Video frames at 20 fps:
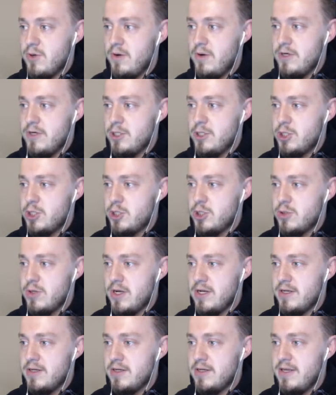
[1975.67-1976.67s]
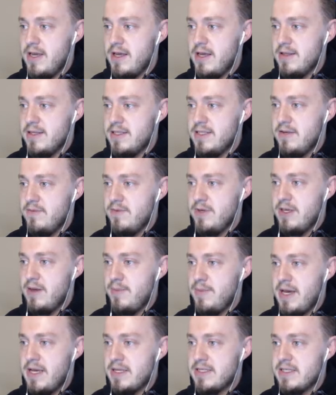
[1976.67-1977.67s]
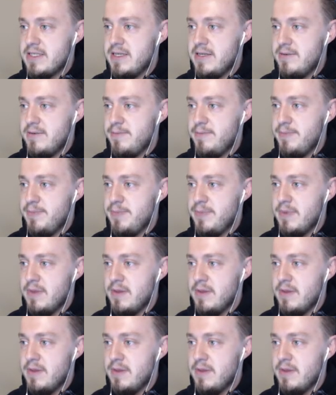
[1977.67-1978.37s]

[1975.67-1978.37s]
I want to try to... Yeah, let's see if we can get past him.